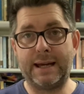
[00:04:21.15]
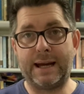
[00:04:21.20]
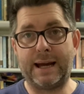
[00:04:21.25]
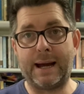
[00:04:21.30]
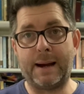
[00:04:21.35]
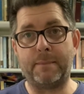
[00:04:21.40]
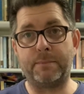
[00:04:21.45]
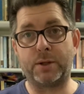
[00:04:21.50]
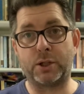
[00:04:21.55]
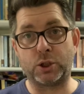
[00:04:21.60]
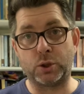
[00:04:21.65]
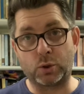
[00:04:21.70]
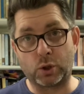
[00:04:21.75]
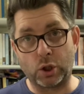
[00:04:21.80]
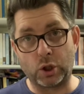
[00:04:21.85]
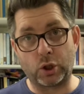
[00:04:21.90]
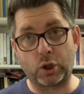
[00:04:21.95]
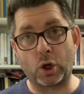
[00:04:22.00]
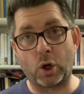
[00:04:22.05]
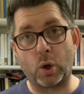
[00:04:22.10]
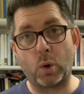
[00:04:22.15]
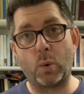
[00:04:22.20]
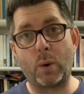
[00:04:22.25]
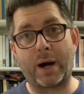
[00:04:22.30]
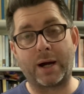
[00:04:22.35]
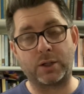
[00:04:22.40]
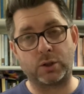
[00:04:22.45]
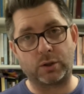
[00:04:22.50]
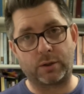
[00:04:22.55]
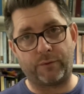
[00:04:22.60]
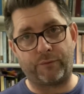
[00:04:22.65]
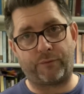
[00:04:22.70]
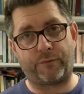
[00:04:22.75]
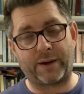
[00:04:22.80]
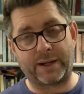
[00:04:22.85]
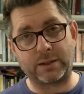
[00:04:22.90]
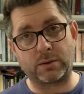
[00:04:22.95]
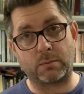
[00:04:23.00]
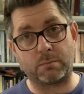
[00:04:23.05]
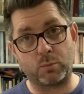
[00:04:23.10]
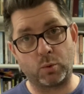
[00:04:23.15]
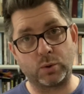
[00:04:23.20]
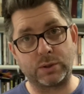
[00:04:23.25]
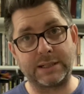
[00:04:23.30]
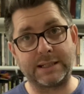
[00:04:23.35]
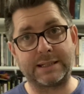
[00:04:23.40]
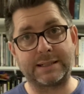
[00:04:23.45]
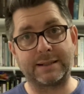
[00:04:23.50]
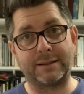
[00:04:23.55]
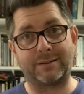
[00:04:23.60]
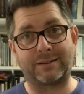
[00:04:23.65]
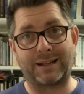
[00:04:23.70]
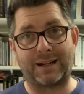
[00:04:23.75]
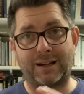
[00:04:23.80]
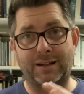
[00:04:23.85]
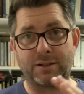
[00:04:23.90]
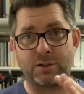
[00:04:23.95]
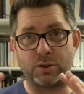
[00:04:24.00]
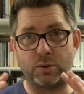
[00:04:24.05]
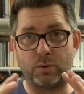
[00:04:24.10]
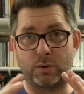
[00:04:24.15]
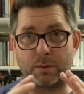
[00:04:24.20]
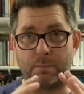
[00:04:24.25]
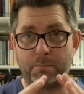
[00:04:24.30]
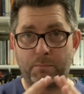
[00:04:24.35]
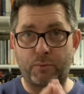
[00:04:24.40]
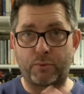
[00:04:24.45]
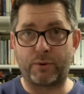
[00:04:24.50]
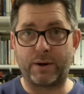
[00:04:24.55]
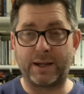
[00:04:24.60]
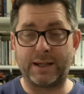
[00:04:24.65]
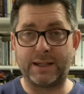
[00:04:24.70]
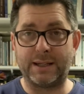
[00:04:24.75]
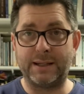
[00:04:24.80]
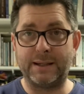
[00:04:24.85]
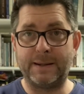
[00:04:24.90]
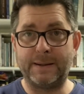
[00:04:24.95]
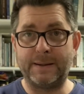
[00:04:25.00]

that you can go and you can find out more details and you can pray.